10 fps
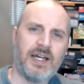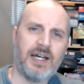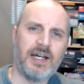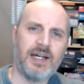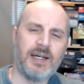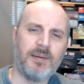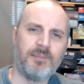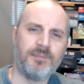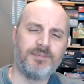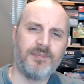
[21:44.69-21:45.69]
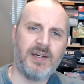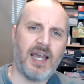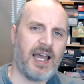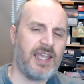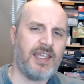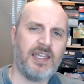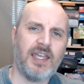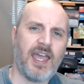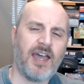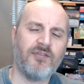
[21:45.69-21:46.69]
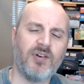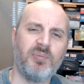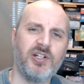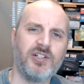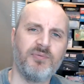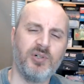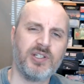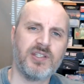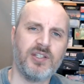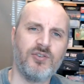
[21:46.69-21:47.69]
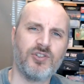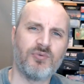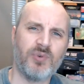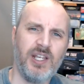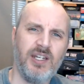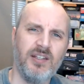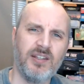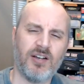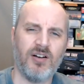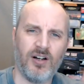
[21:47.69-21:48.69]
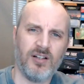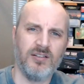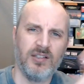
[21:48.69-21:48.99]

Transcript: I have a bunch of books that you should read. They're all